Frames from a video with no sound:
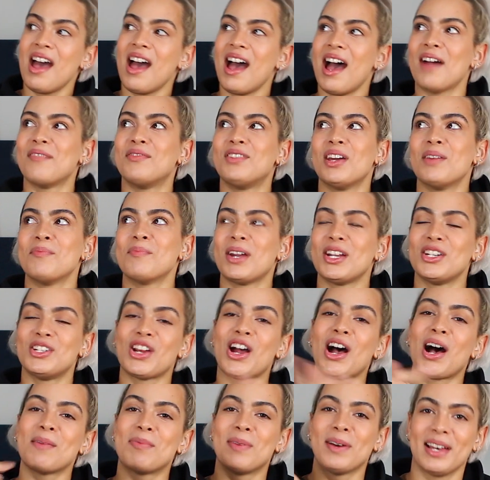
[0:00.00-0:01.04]
I've done my
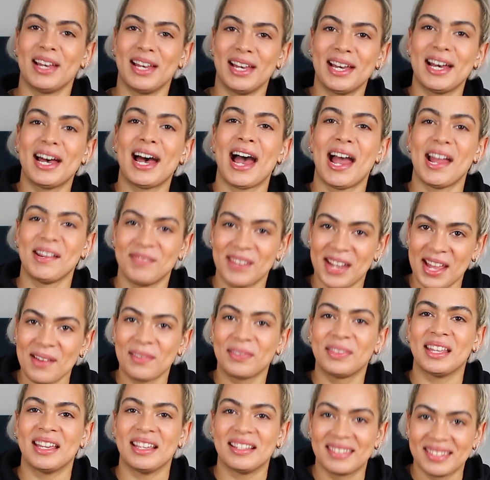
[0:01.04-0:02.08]
job. I
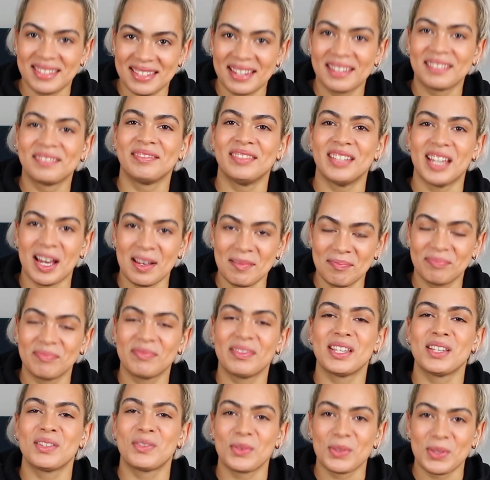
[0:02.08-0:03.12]
nailed this. Yep,
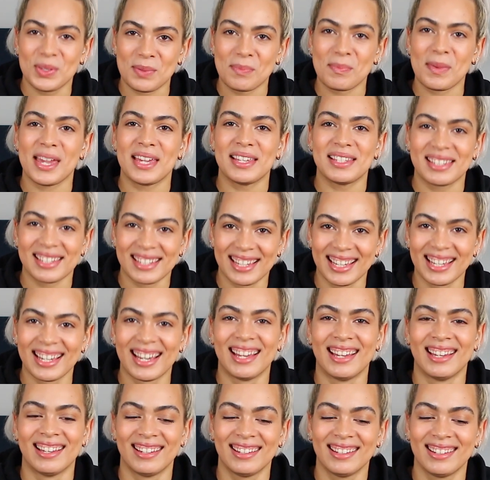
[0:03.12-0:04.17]
this was amazing.
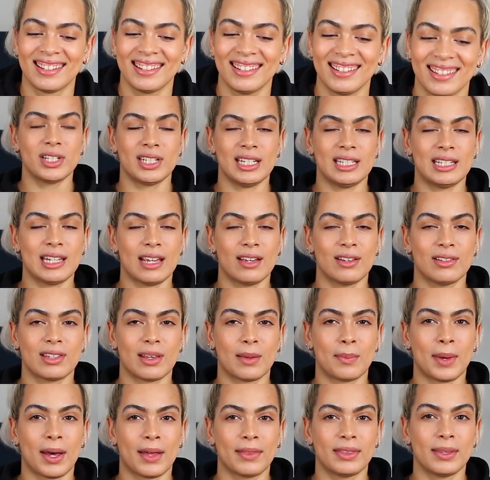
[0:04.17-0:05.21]
Details
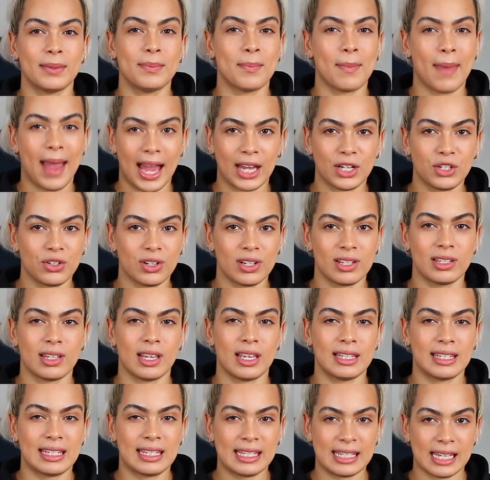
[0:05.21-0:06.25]
about the mattress
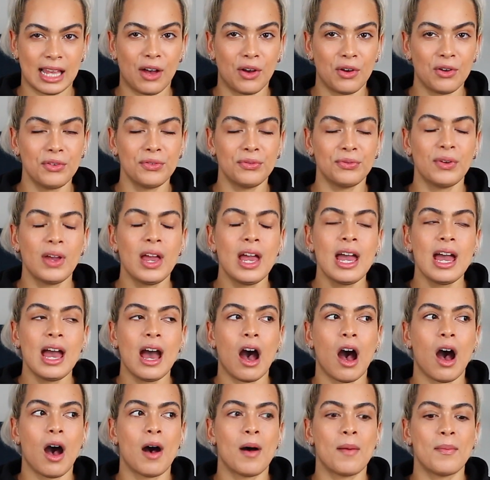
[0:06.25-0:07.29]
itself.
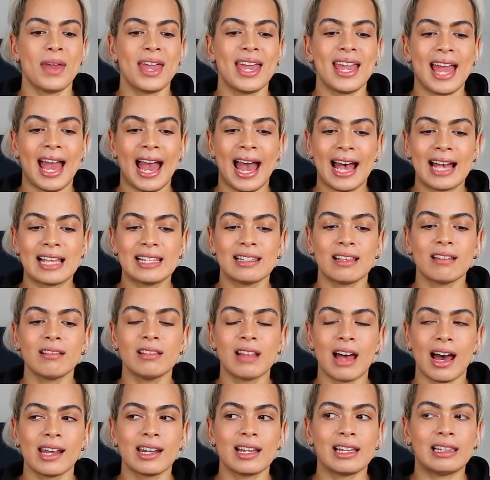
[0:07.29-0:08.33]
It has a
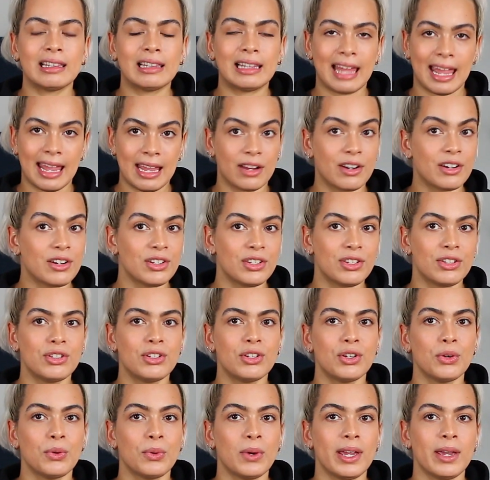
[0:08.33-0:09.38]
lot of layers
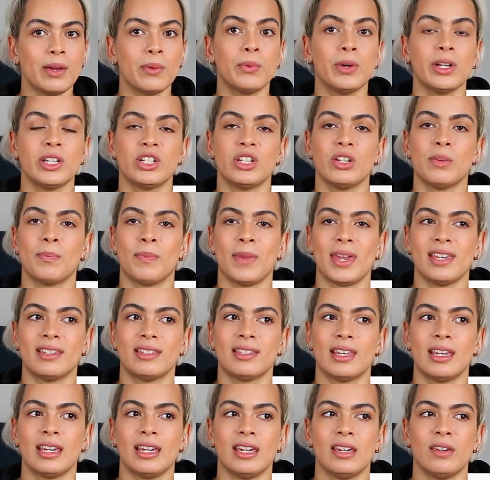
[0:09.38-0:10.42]
to it, which
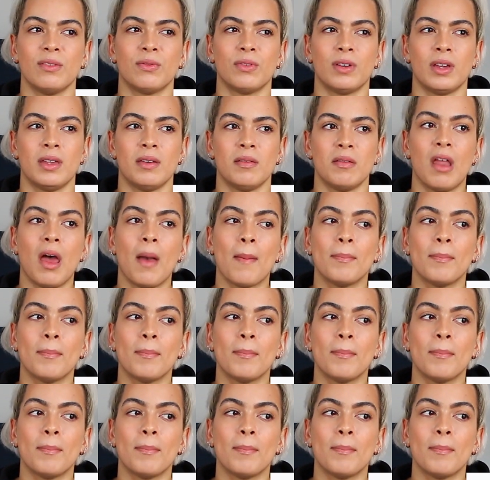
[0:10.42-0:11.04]
makes it even